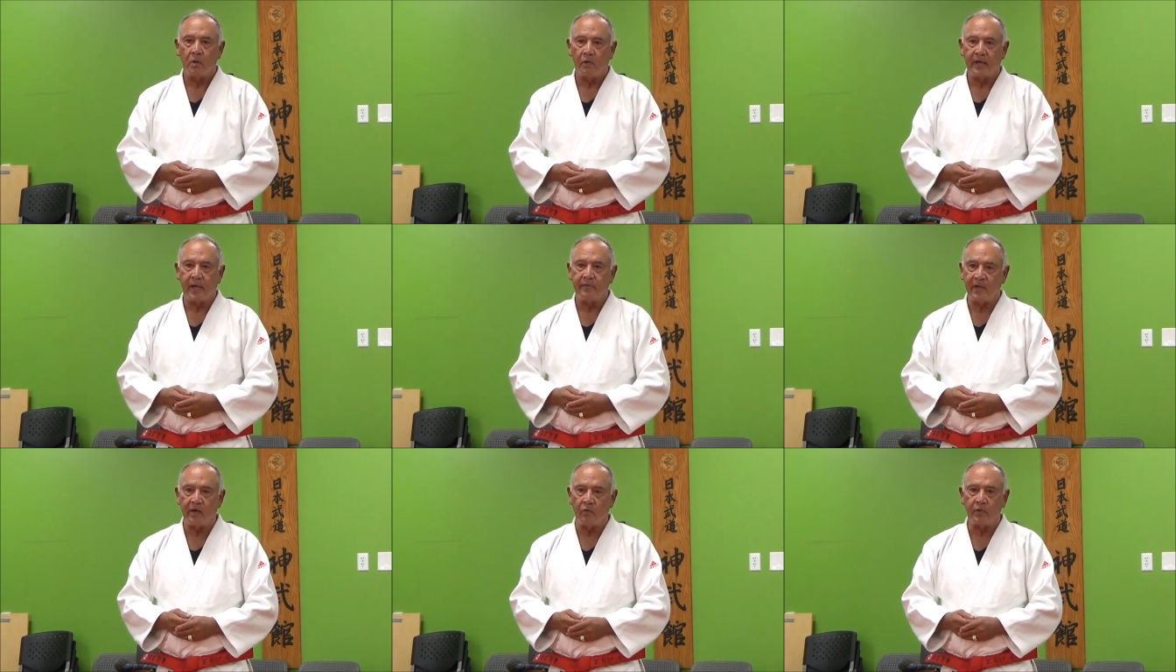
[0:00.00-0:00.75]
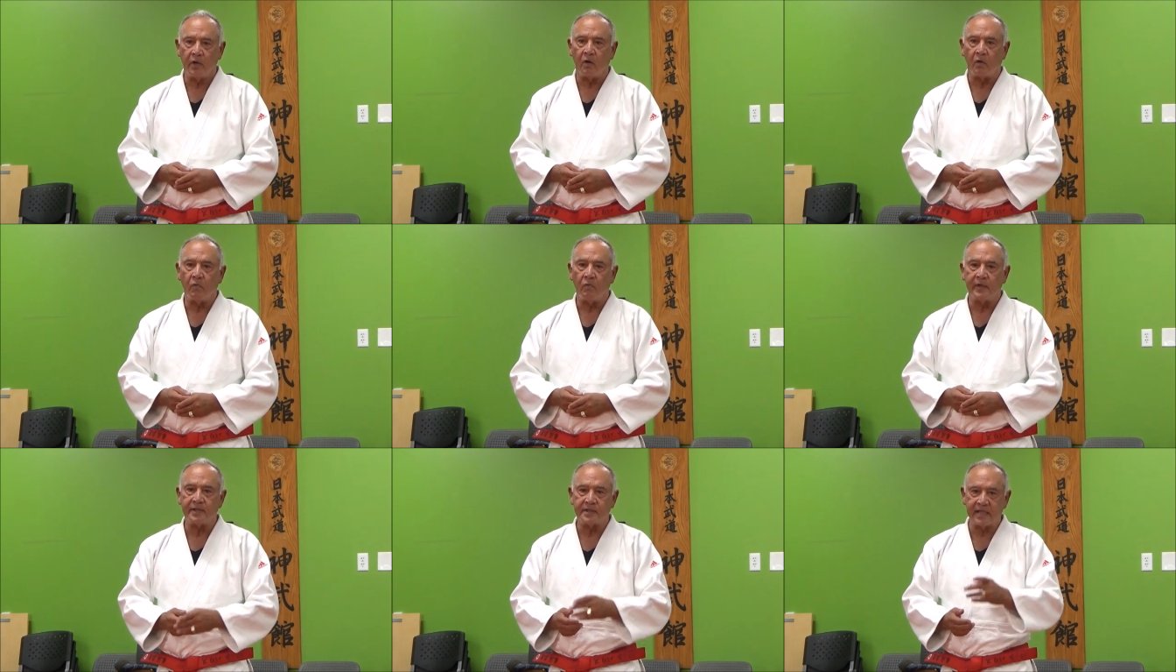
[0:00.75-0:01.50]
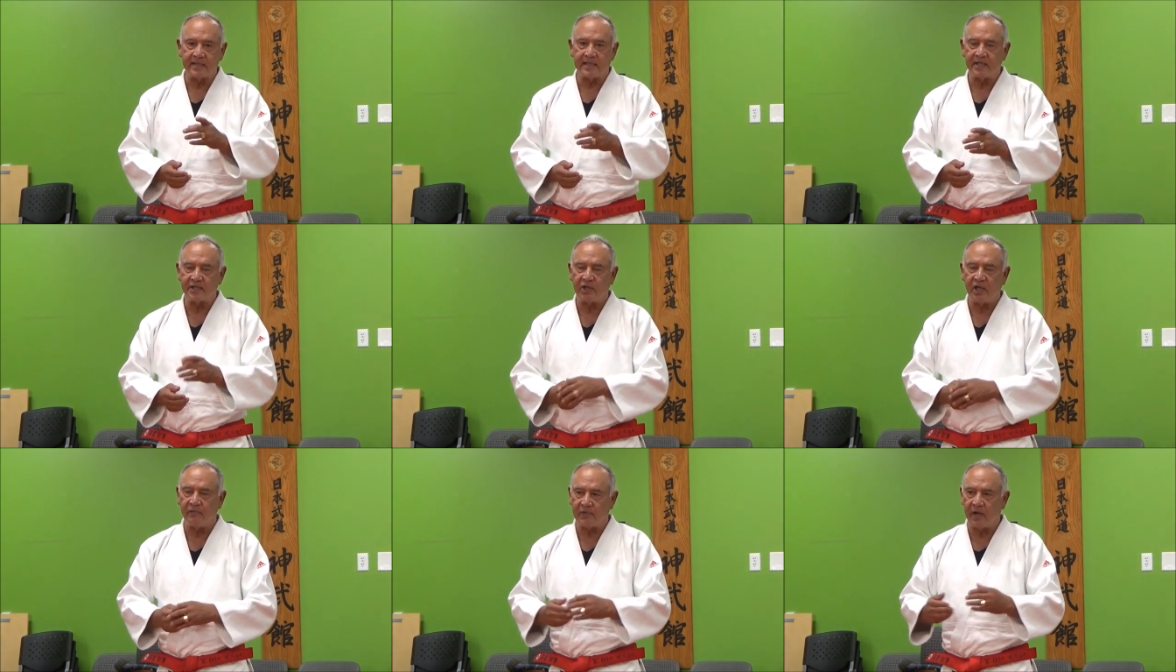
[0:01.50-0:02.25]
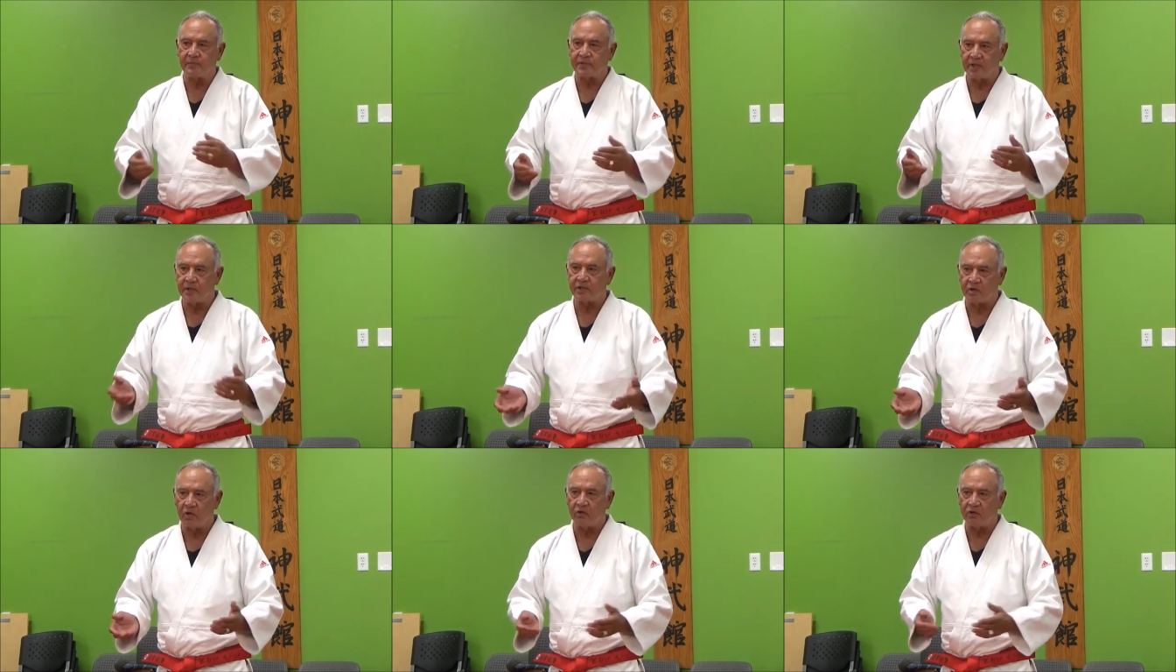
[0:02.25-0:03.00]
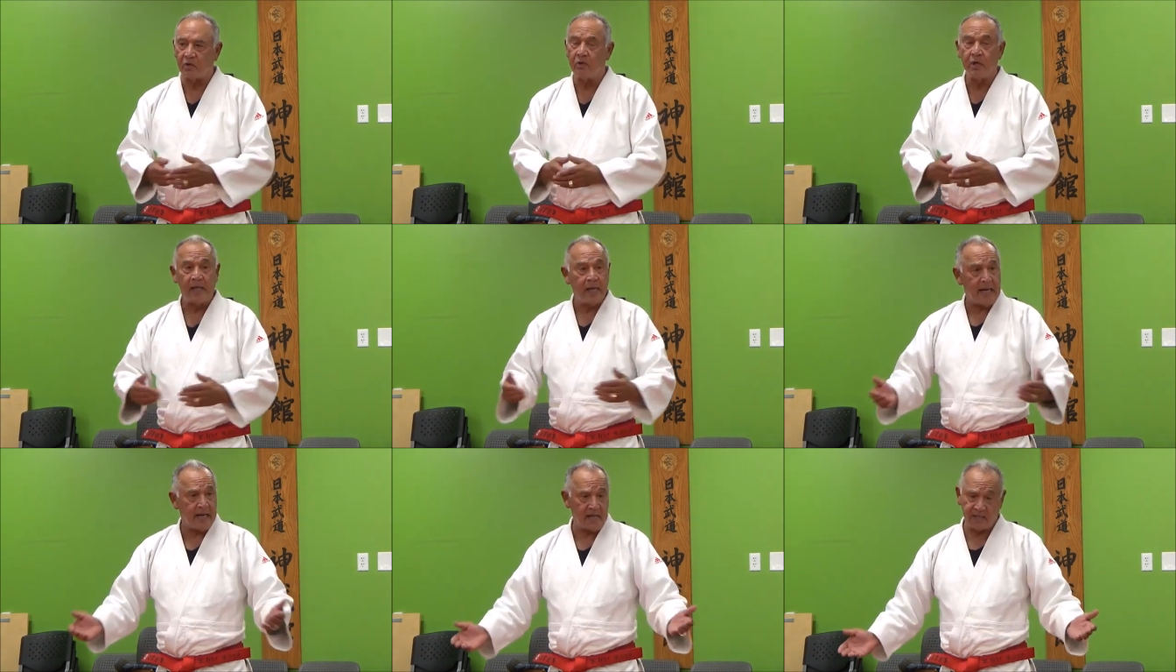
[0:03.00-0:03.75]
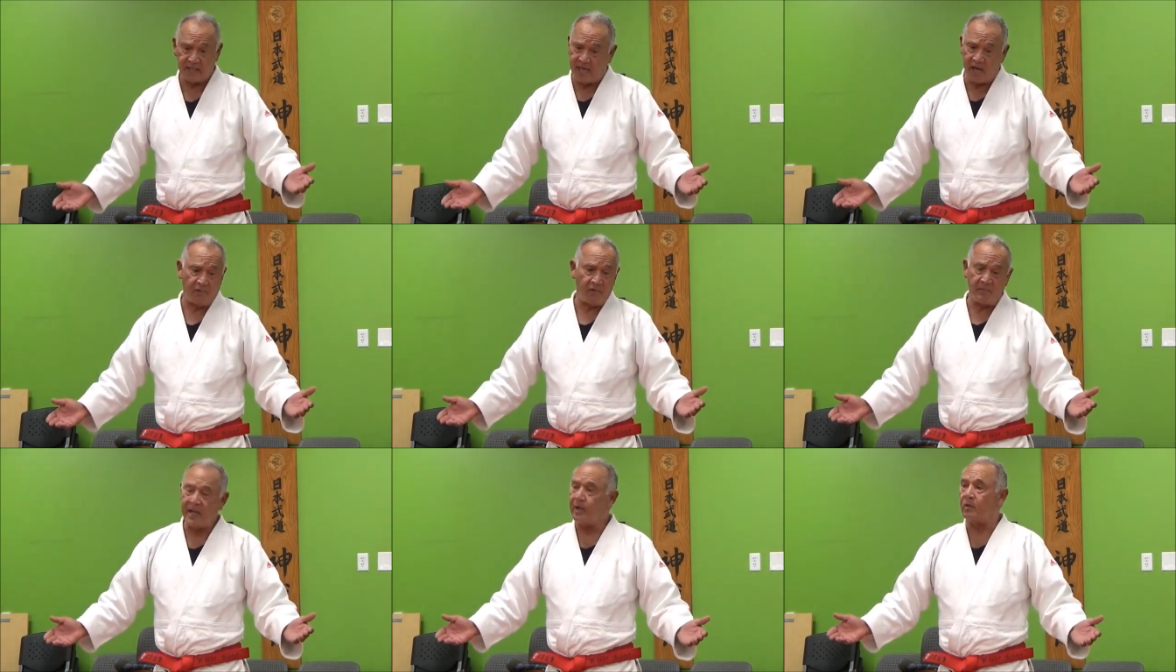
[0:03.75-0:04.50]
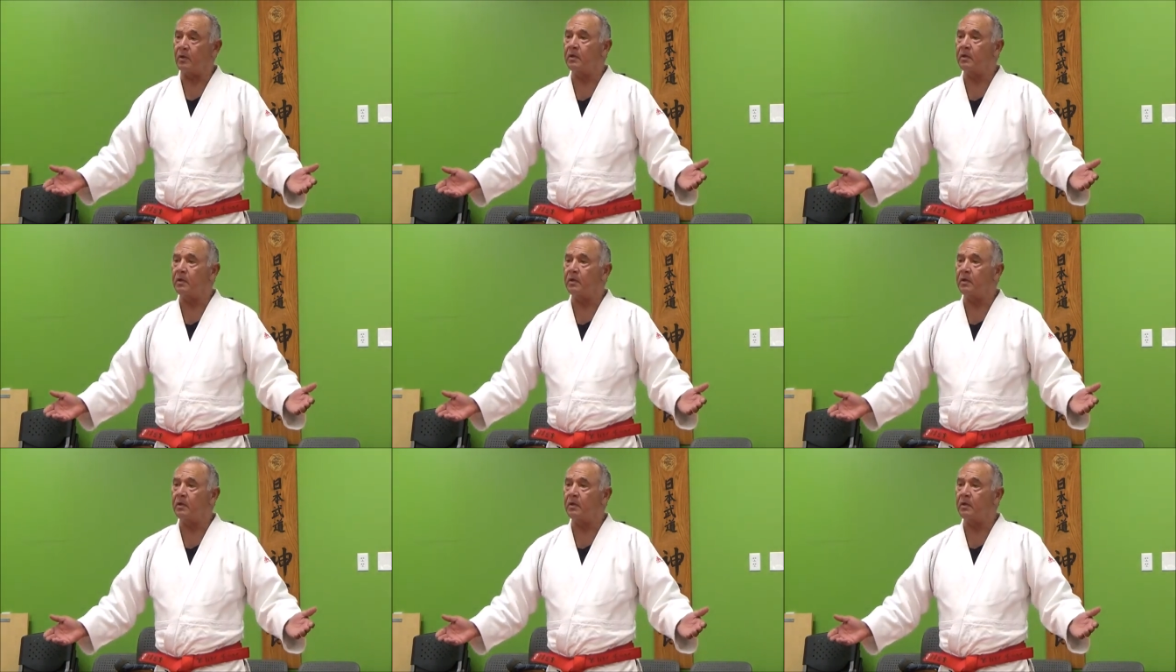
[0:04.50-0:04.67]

Okay, they don't know. When Sensei Steve comes to this dojo, he's the alpha male.